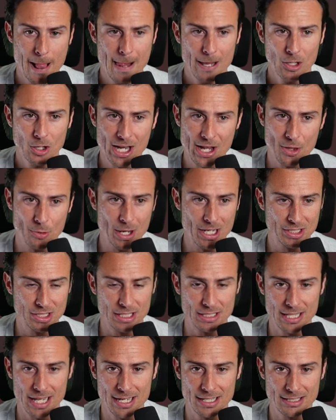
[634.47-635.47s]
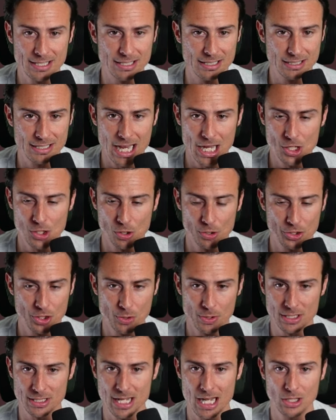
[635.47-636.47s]
Look at the rest of the Tennessee schedule too.
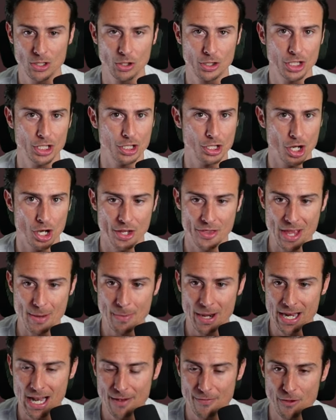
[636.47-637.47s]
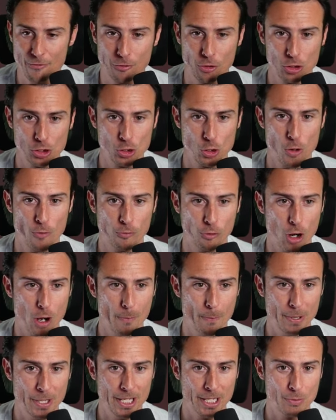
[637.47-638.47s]
It's not looking good. They might have the first overall
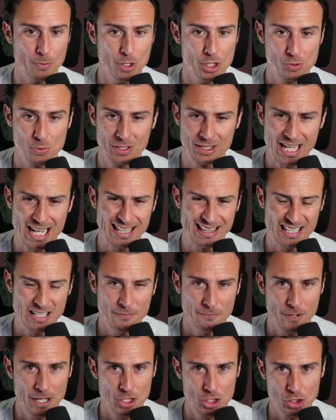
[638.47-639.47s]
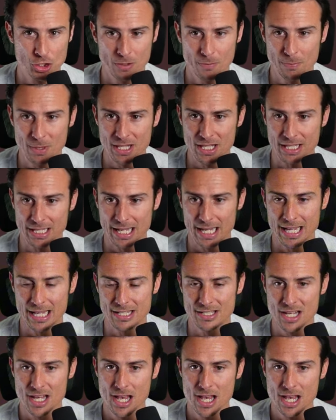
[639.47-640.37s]
pick, which with that defense shouldn't be the case.